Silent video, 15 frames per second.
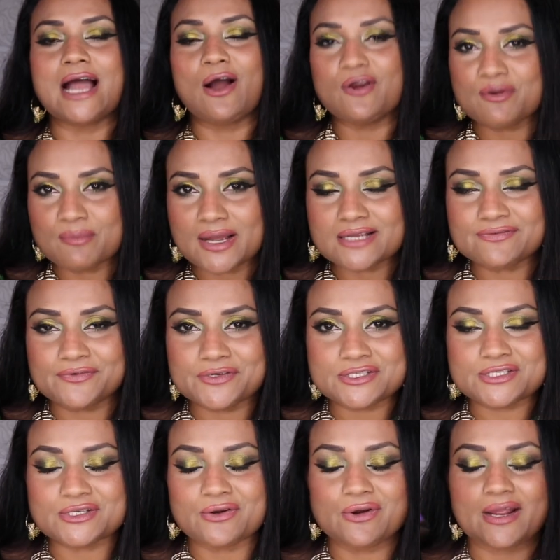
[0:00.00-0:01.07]
out of my foot
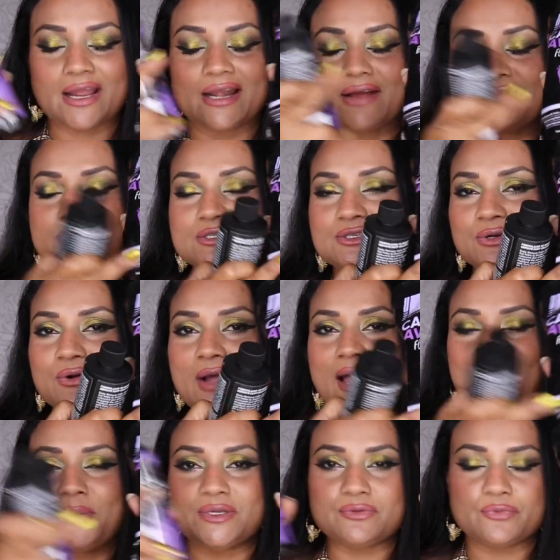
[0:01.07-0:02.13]
soak and I was so
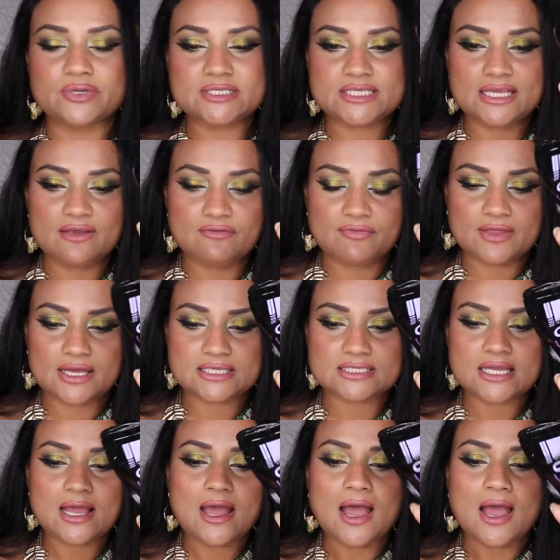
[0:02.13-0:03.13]
happy to receive this